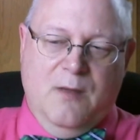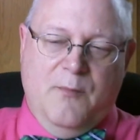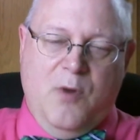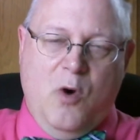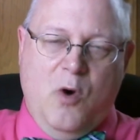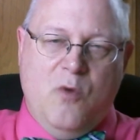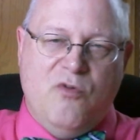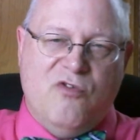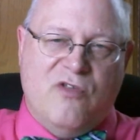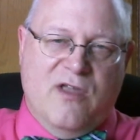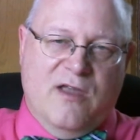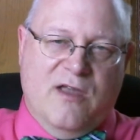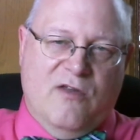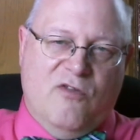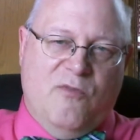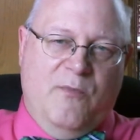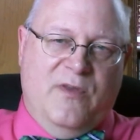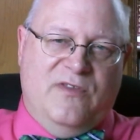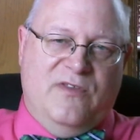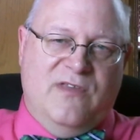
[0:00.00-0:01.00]

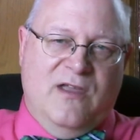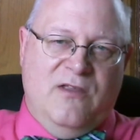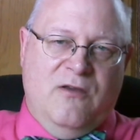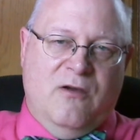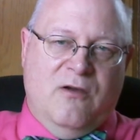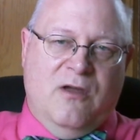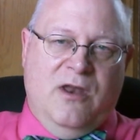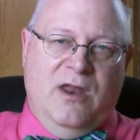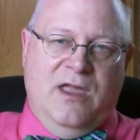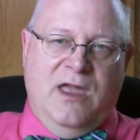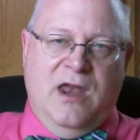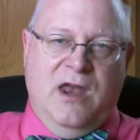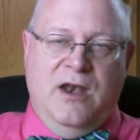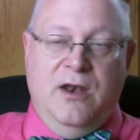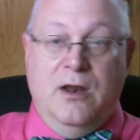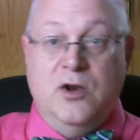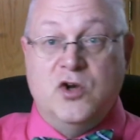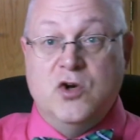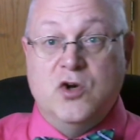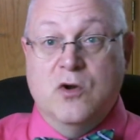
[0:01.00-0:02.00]
postings, but then you're going to get
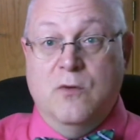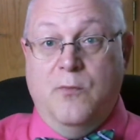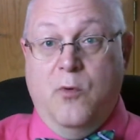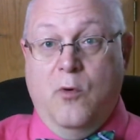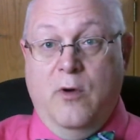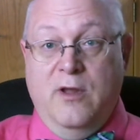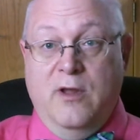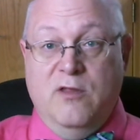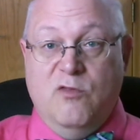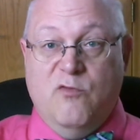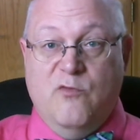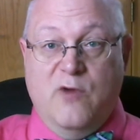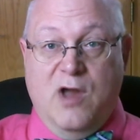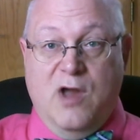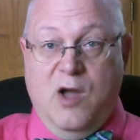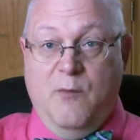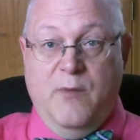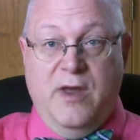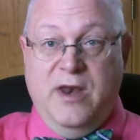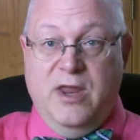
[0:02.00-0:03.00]
additional points for
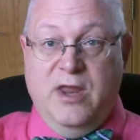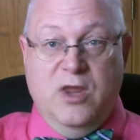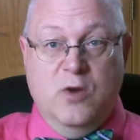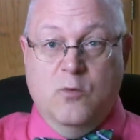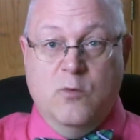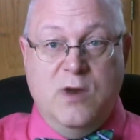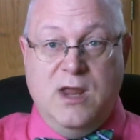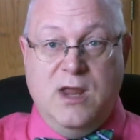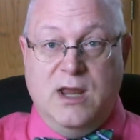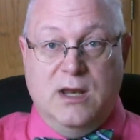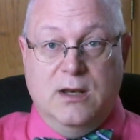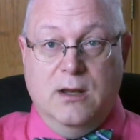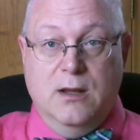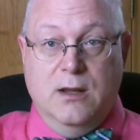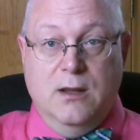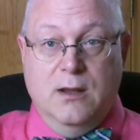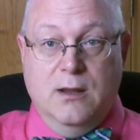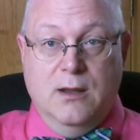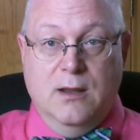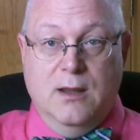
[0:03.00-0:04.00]
how many you read.
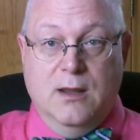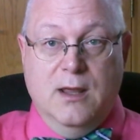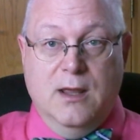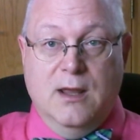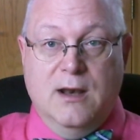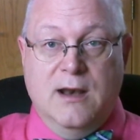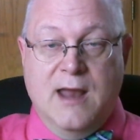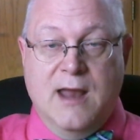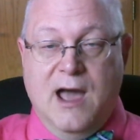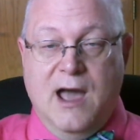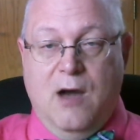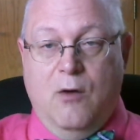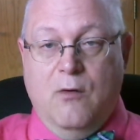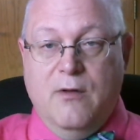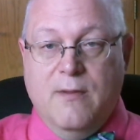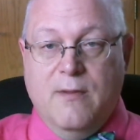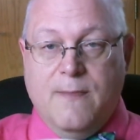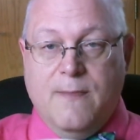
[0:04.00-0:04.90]
Now,